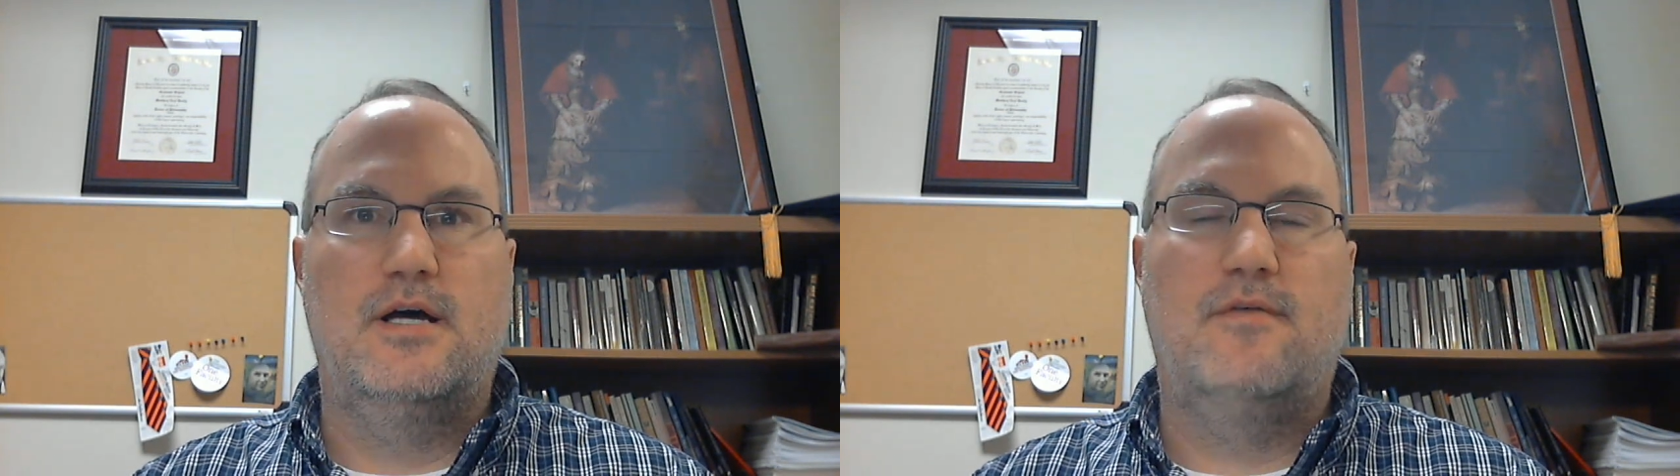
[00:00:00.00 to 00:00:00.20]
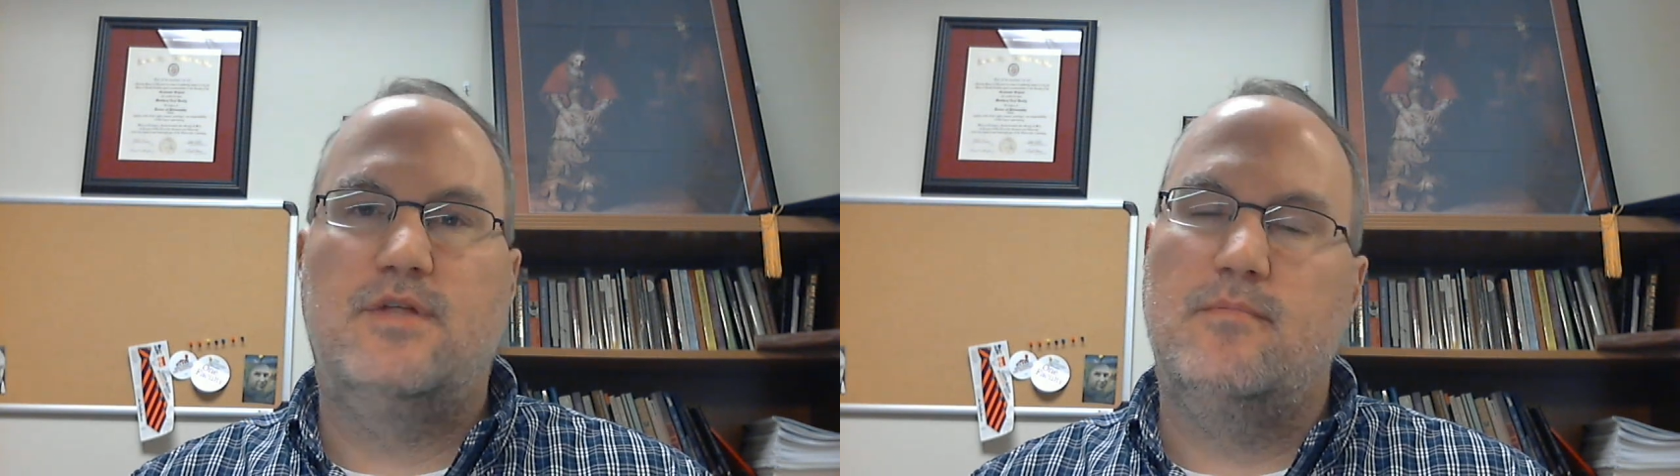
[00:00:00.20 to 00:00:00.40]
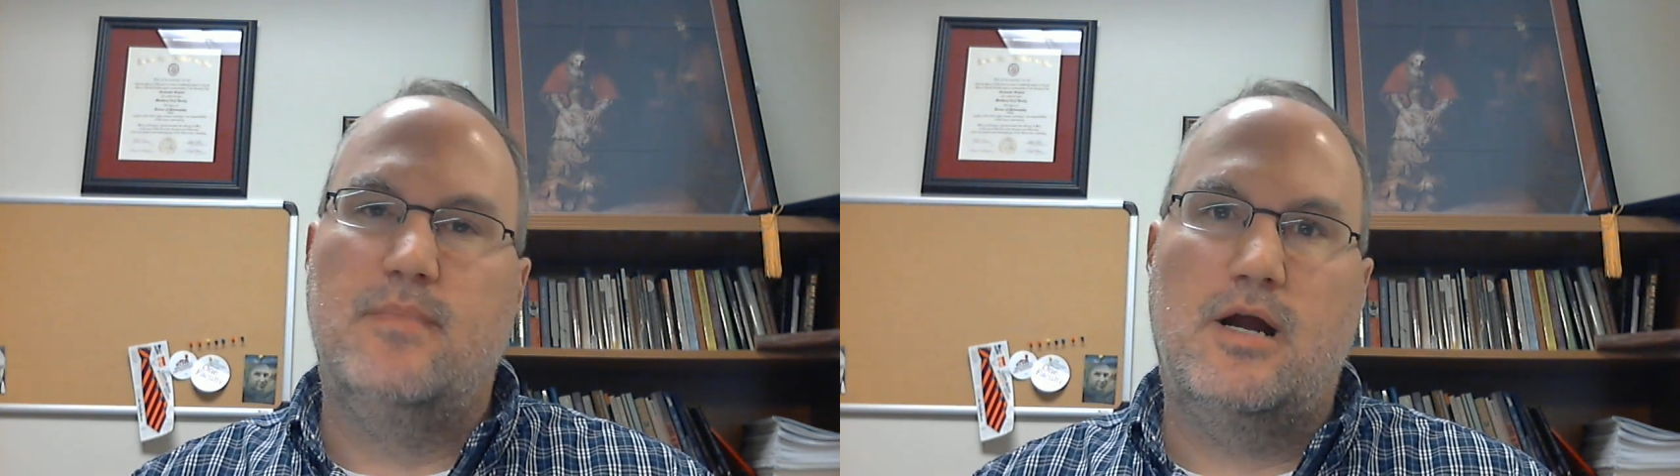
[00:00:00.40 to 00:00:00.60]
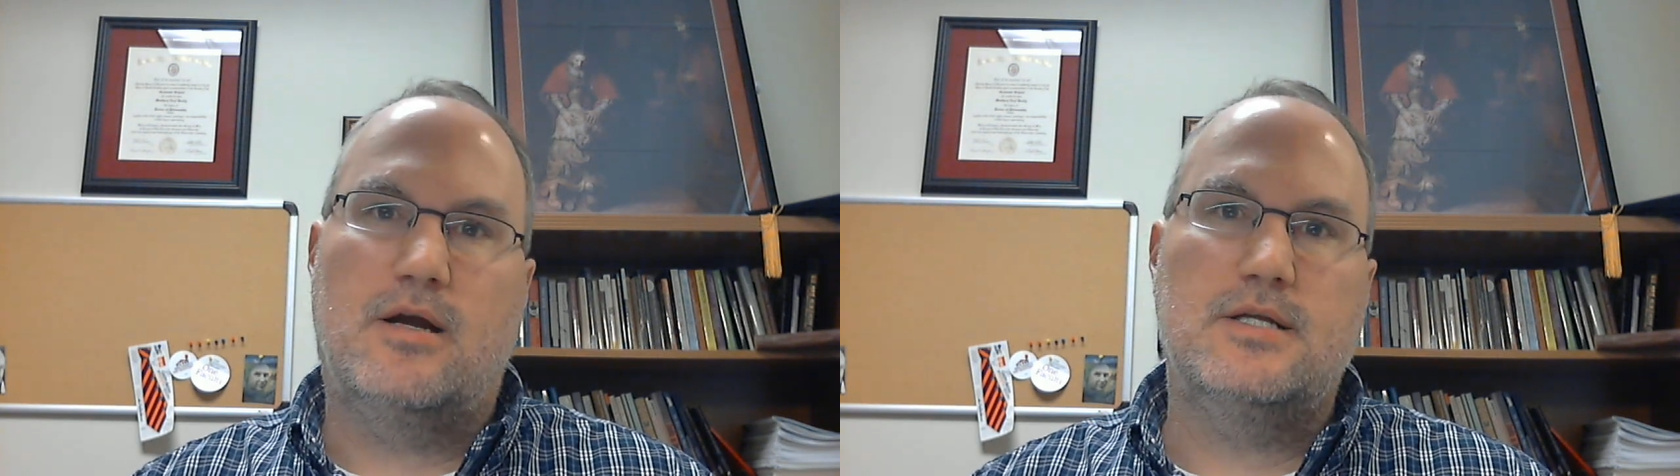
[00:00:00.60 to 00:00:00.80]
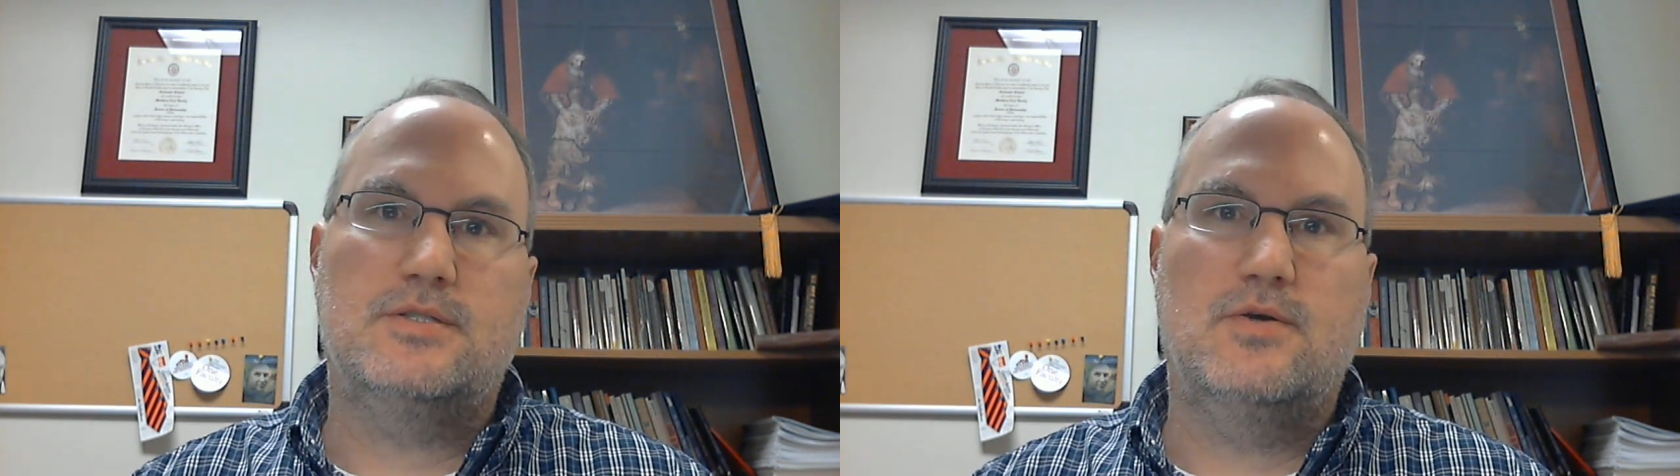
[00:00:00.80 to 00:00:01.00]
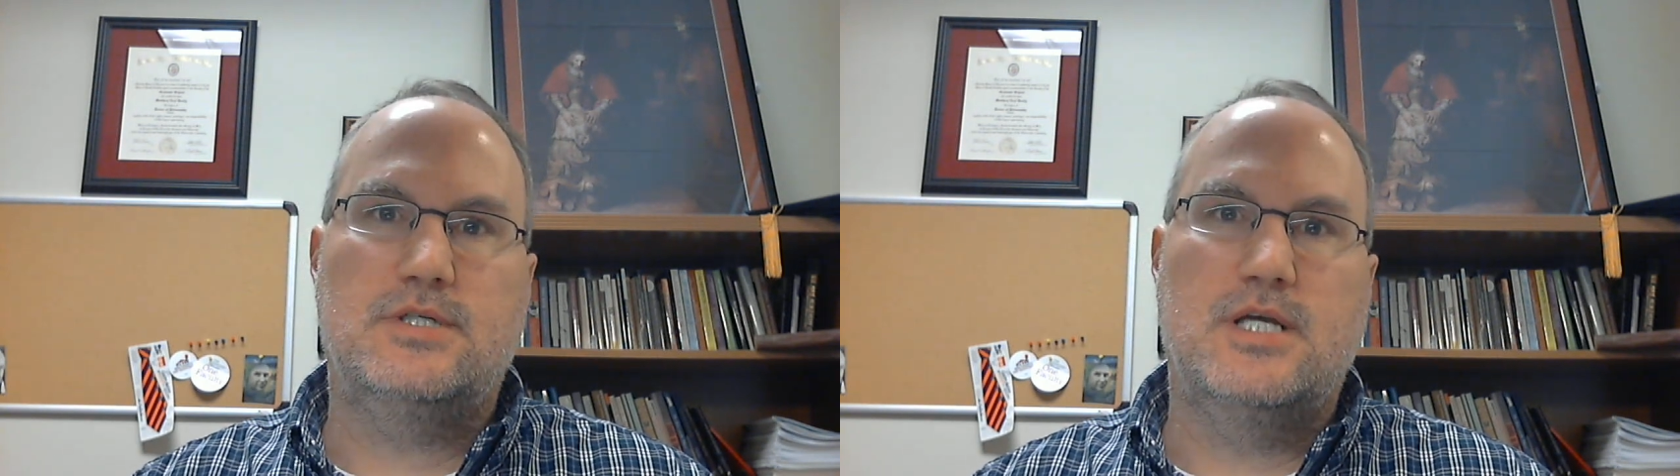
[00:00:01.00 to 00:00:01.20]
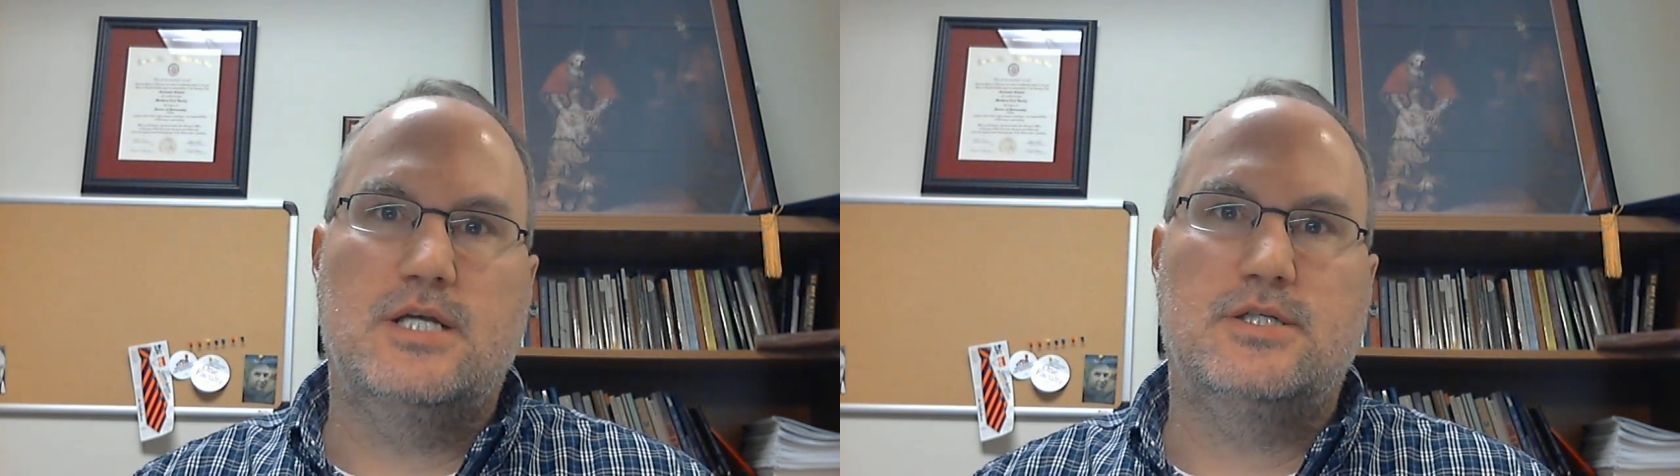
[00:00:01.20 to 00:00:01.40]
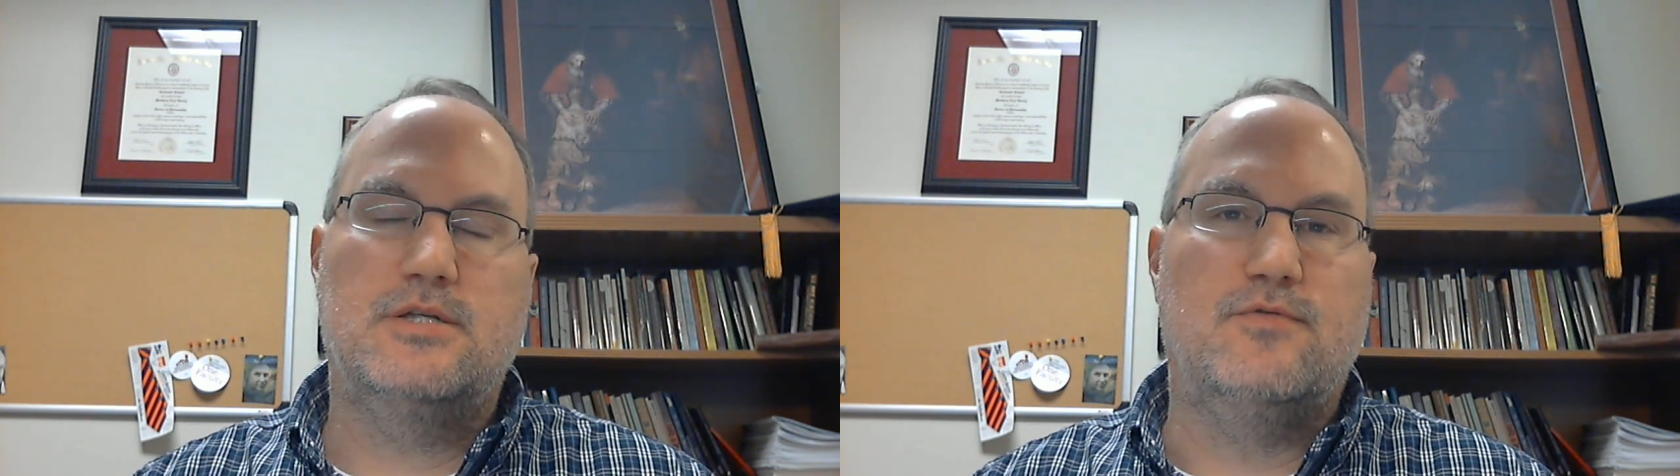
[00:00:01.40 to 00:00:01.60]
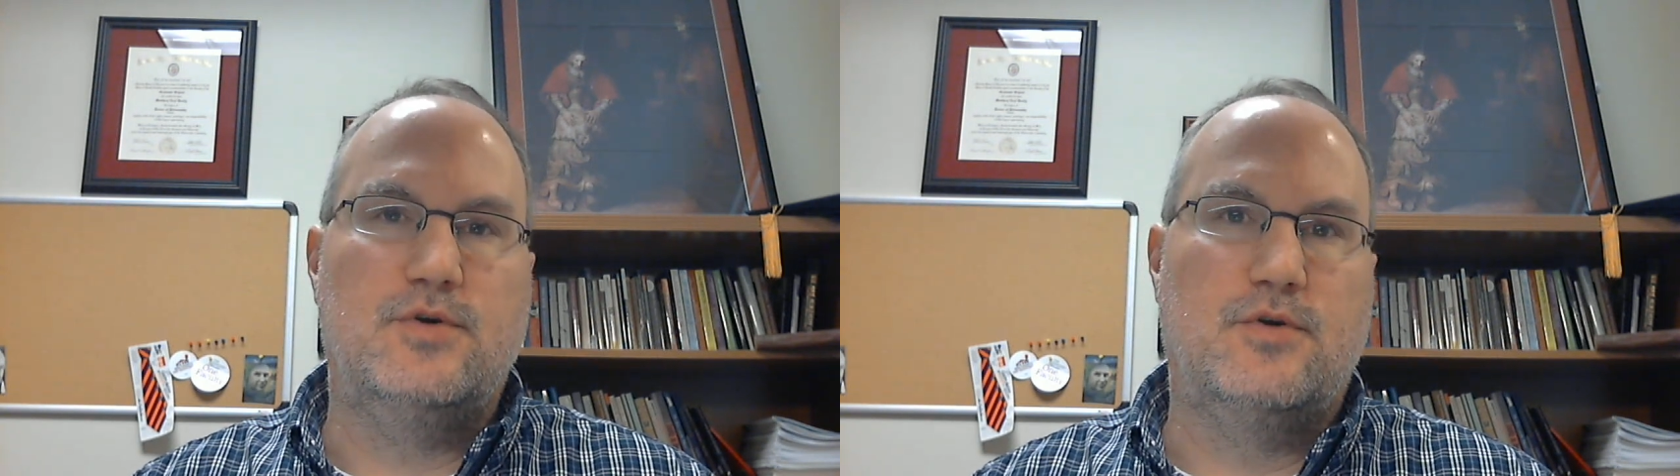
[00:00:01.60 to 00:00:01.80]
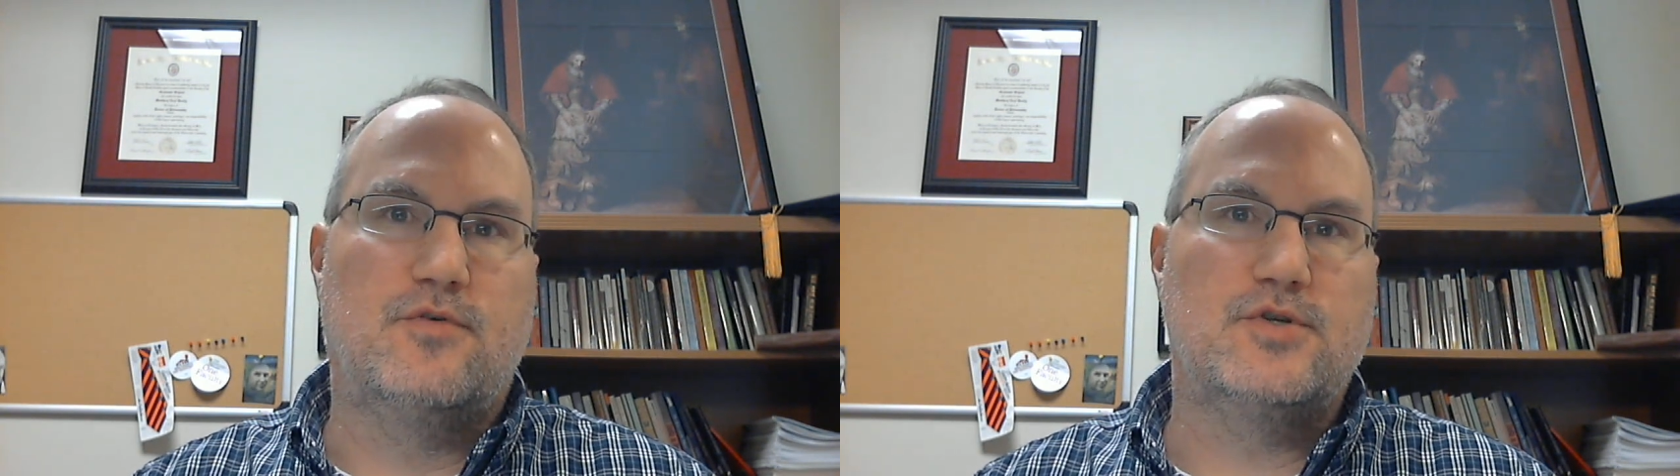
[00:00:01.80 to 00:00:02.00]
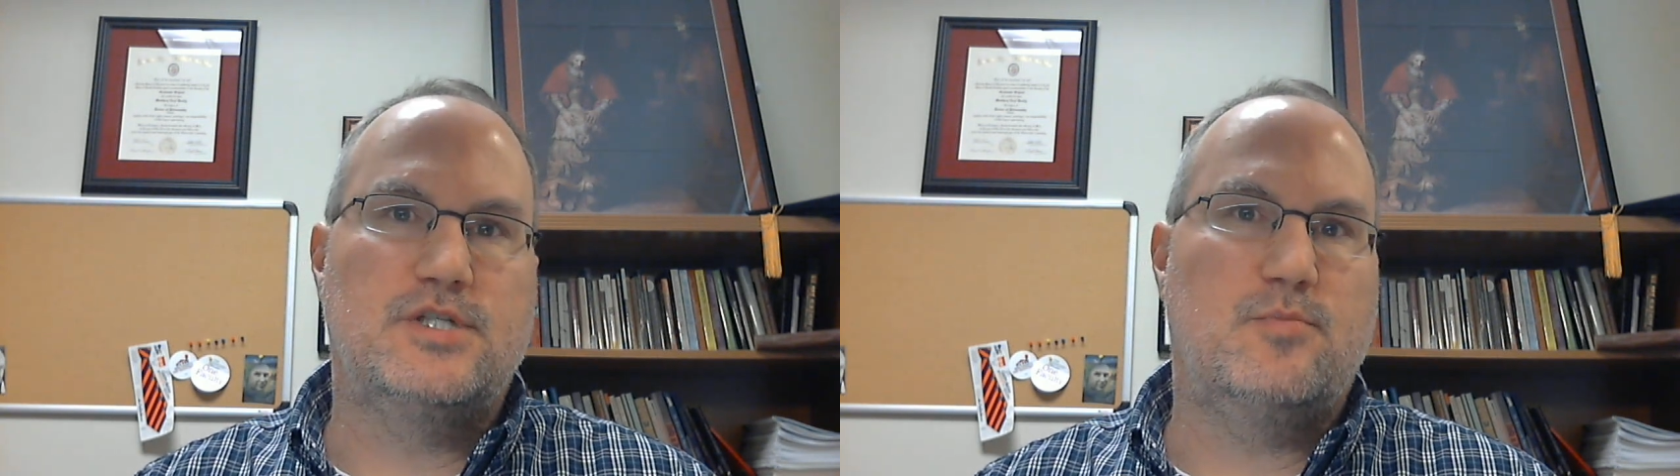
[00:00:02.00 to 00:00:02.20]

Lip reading: of the American Association of University